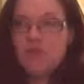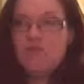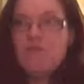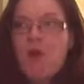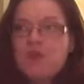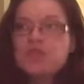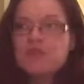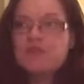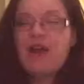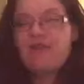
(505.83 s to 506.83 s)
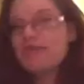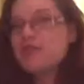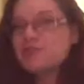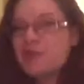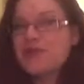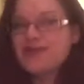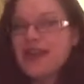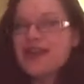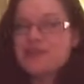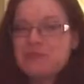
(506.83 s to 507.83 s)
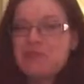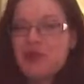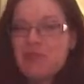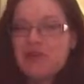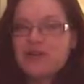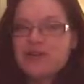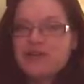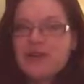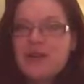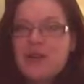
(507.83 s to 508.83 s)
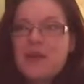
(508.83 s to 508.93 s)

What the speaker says: Most of my friends know not to ask me to borrow books